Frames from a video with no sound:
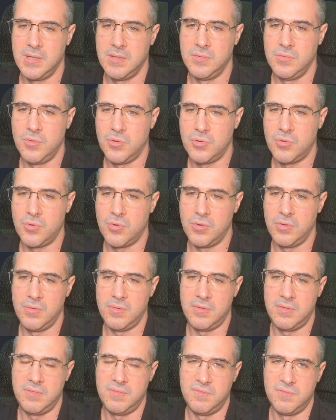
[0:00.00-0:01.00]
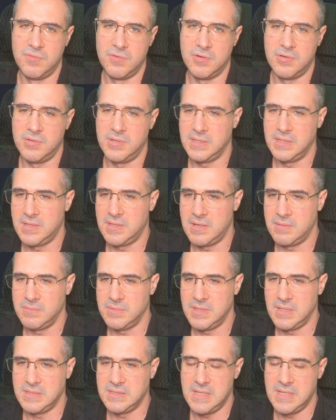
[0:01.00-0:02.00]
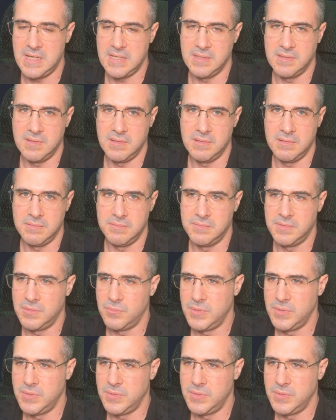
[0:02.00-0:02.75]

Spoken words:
no color for terminals like the